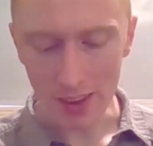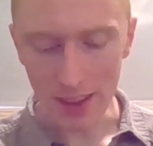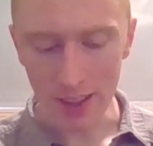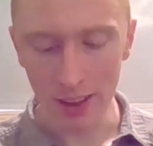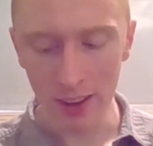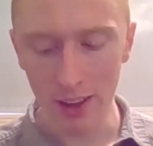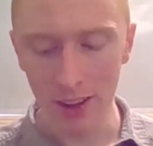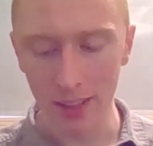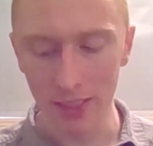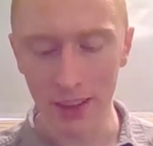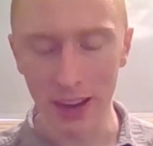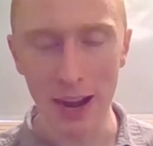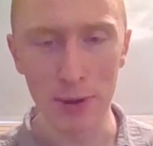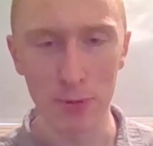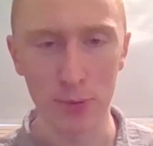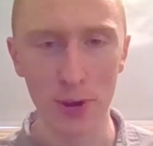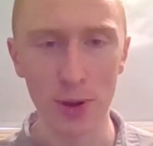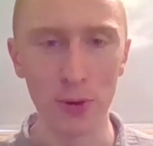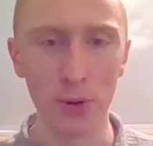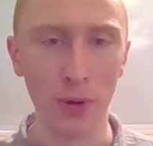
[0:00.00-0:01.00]
that I
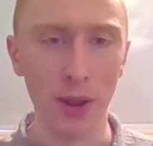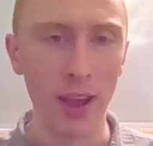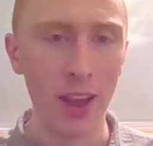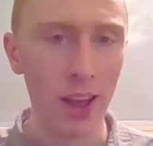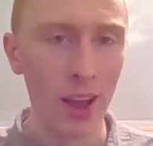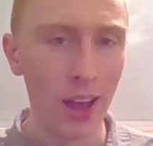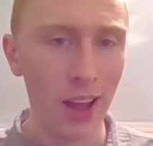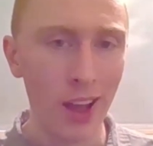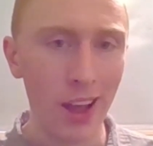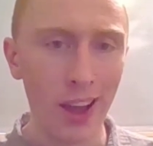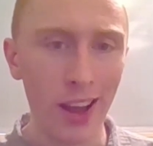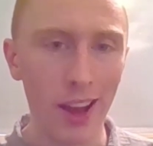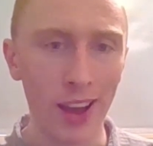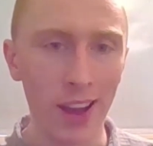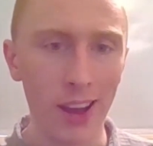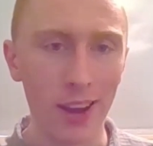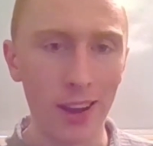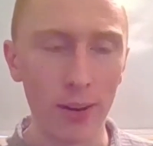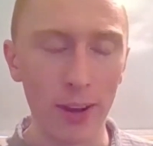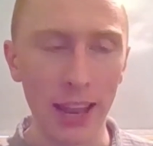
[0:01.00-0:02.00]
wrote.
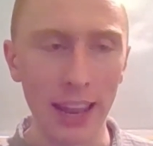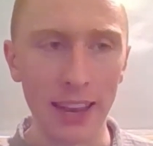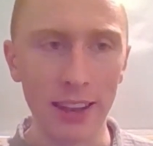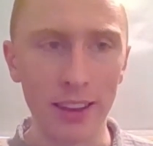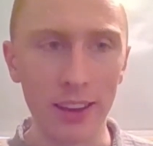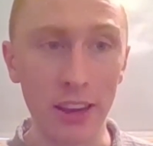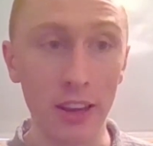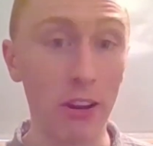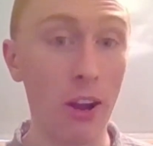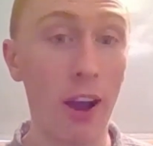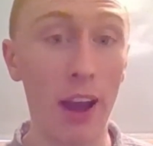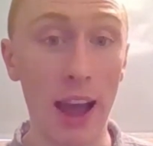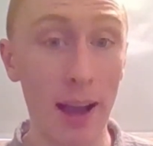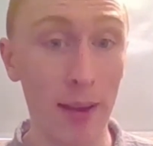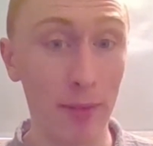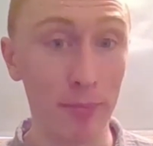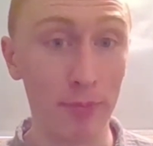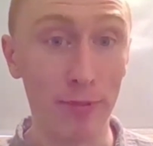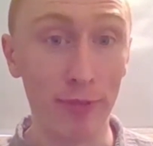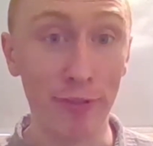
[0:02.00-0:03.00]
And you know,
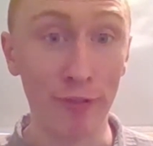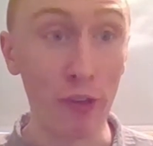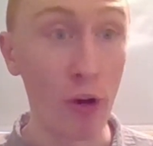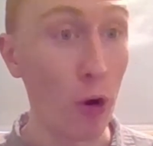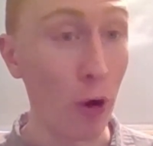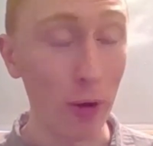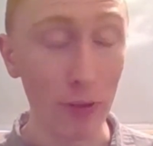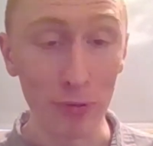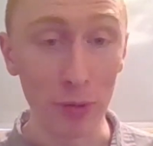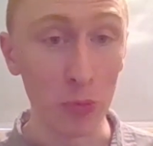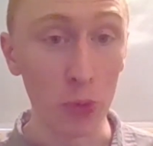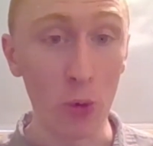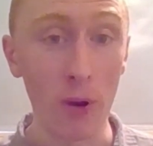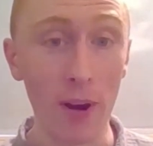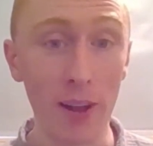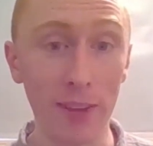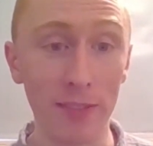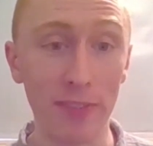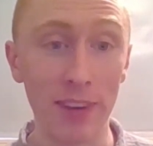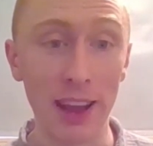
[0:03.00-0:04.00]
I'm far from
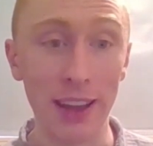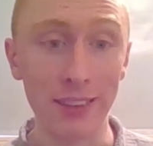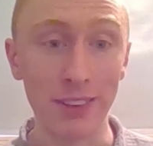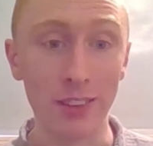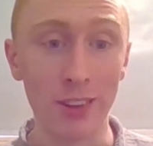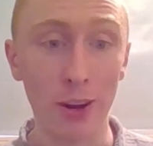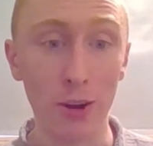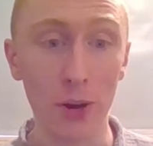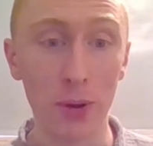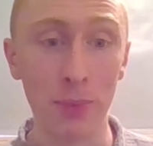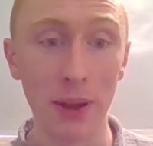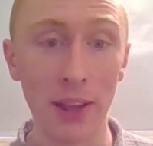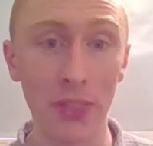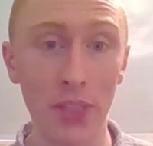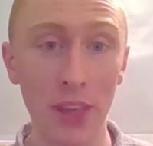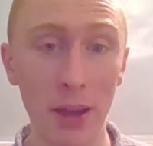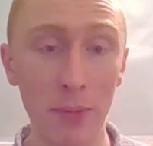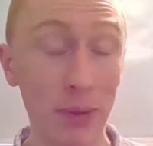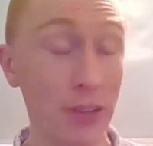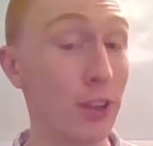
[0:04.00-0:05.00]
qualified to talk about
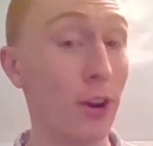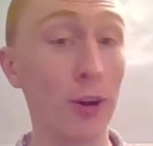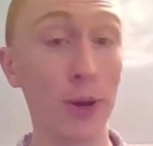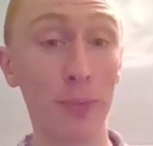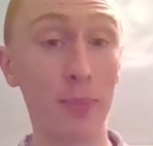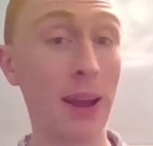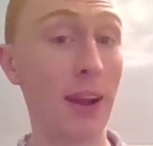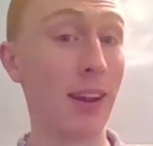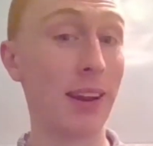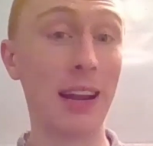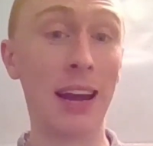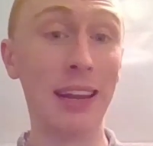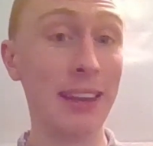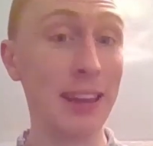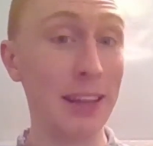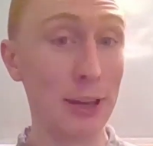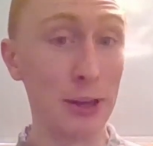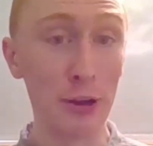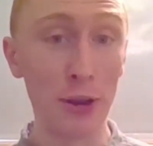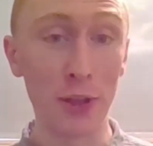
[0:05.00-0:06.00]
that, but talk about it I
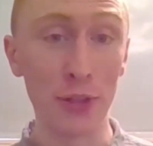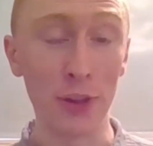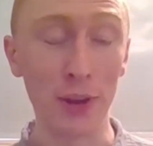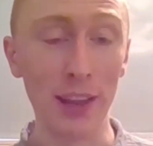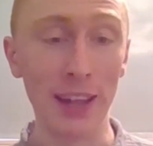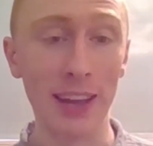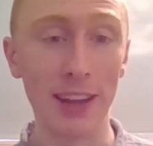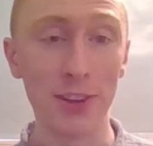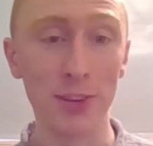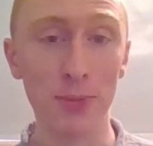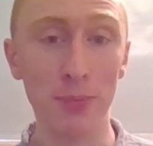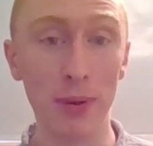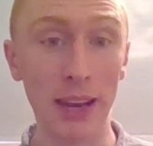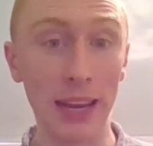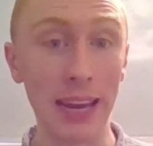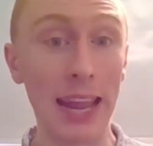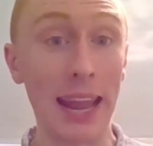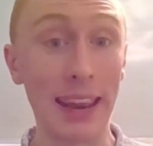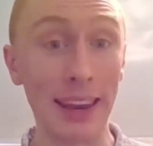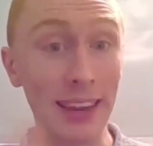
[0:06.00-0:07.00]
did nonetheless. But
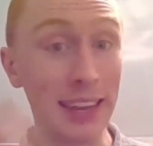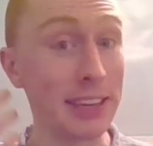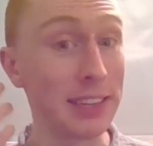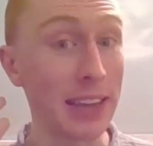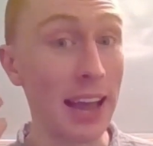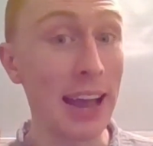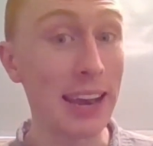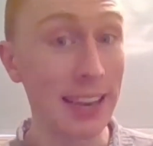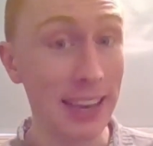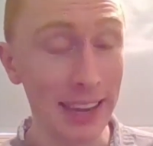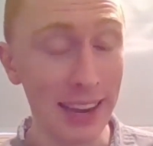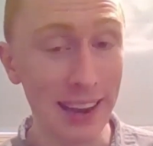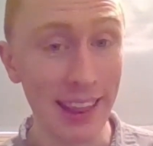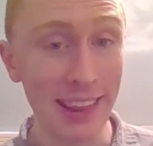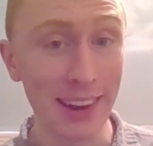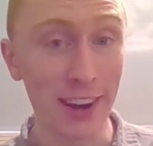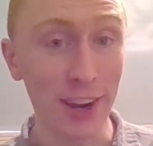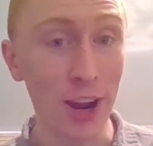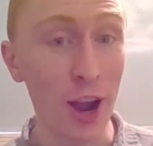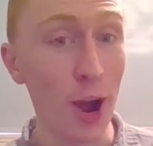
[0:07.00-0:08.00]
at least I did it
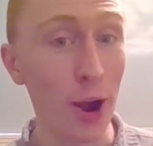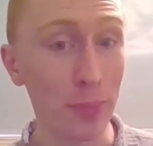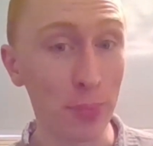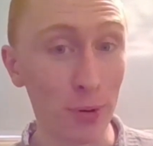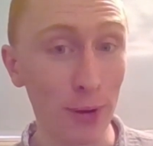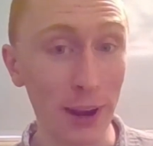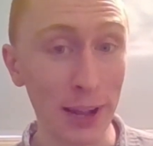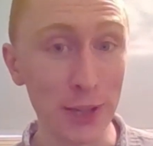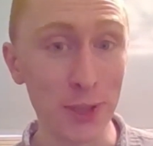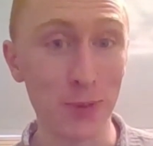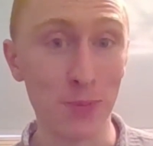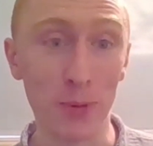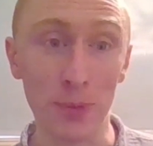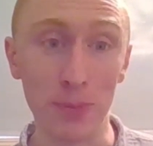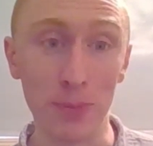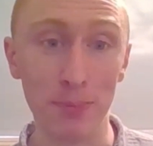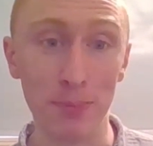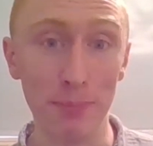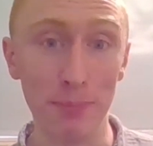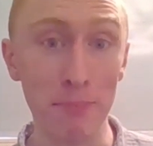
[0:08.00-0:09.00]
in a
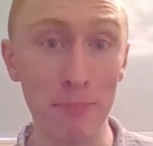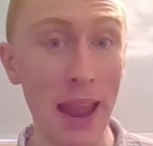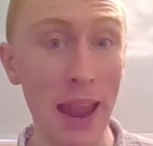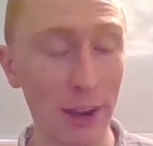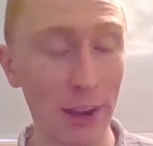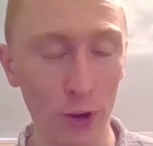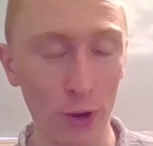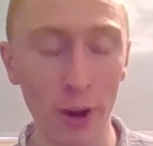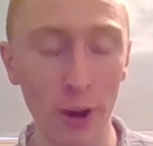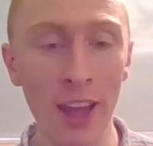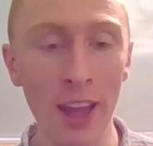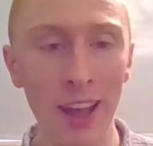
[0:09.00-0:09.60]
comprehensible manner.